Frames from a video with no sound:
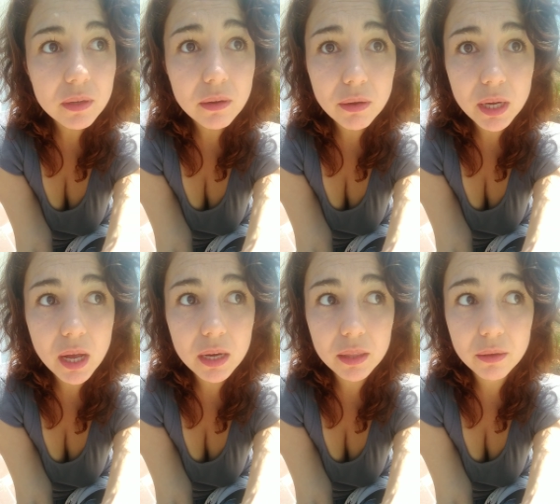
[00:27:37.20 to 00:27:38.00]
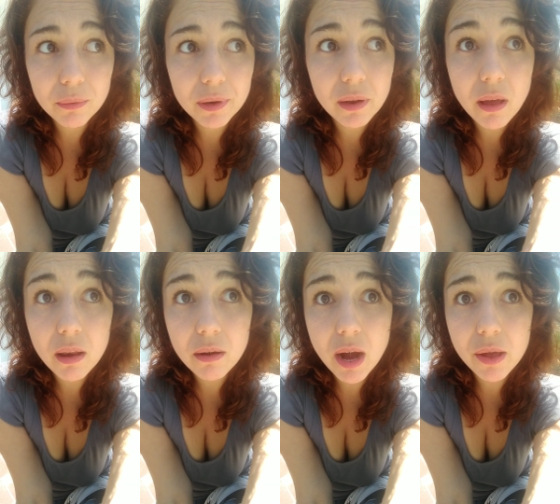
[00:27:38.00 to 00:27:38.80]
going on in the world all
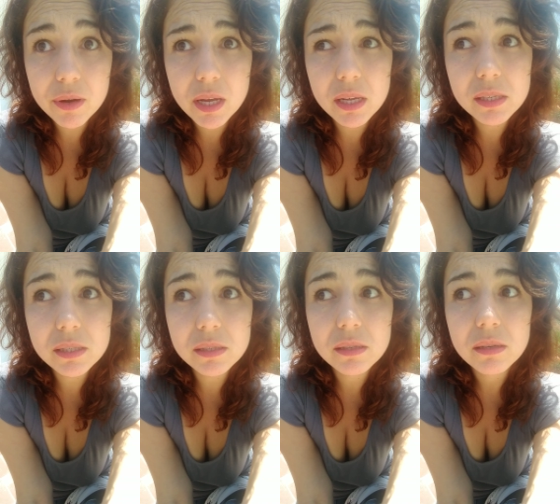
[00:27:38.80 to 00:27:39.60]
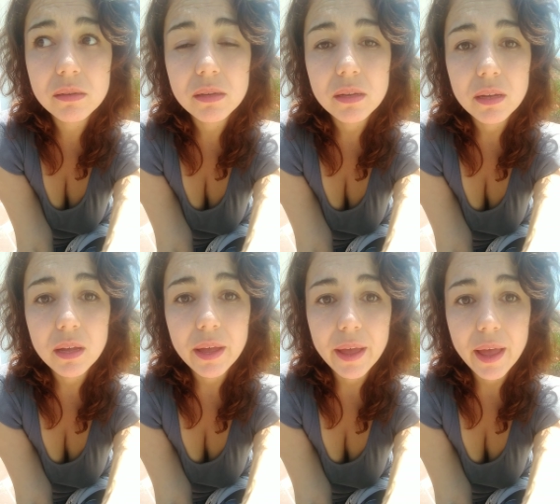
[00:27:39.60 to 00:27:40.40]
around us.
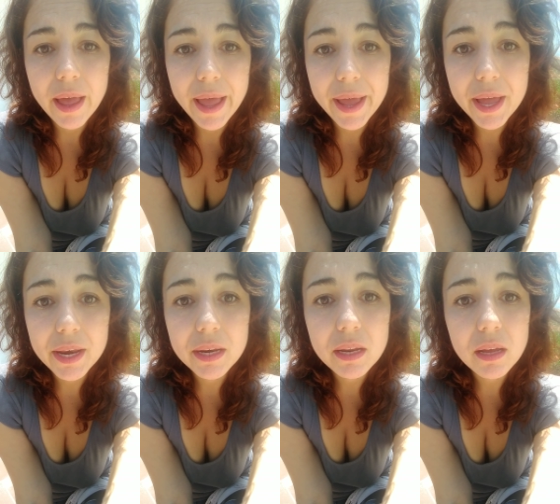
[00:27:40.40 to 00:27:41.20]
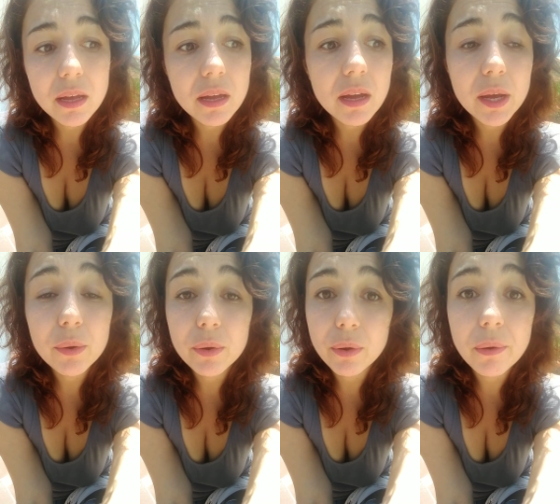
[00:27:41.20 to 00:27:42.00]
And I
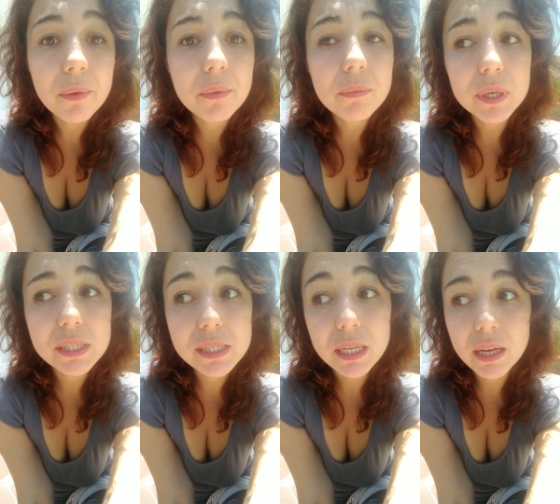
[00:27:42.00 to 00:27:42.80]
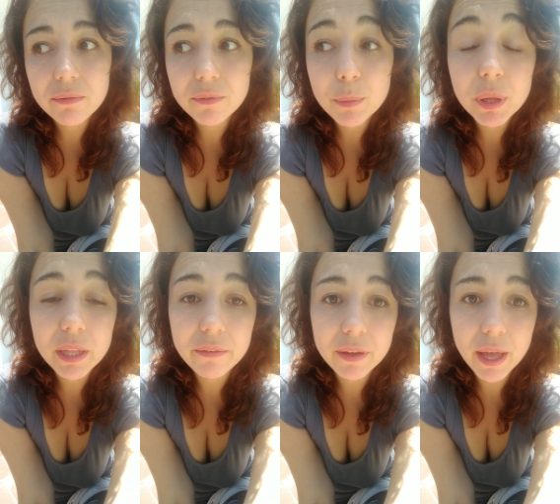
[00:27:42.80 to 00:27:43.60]
don't know what's to come for
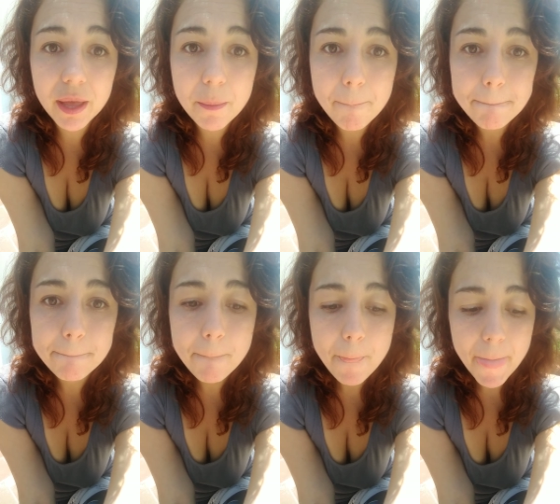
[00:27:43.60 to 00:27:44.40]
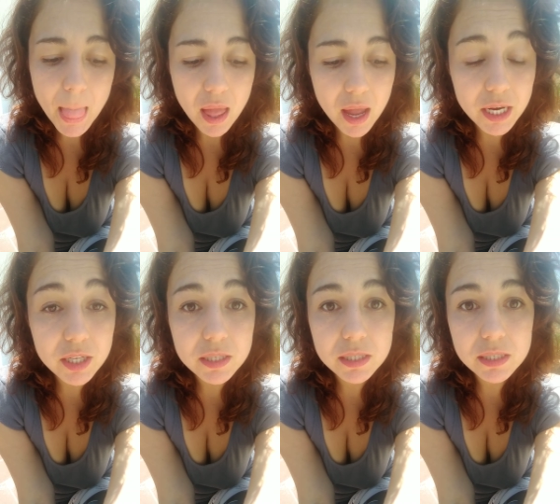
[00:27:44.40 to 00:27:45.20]
Bolivia. I
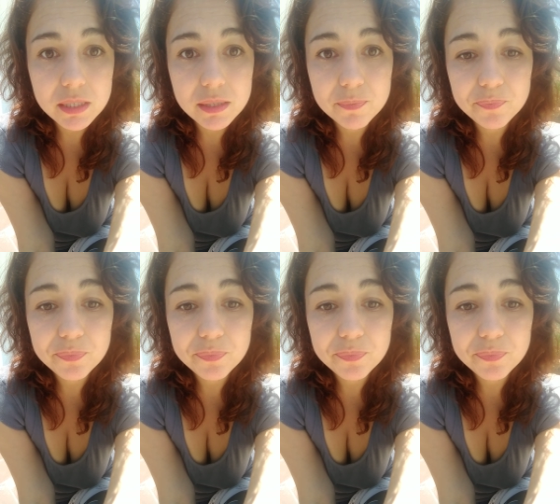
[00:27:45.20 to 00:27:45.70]
just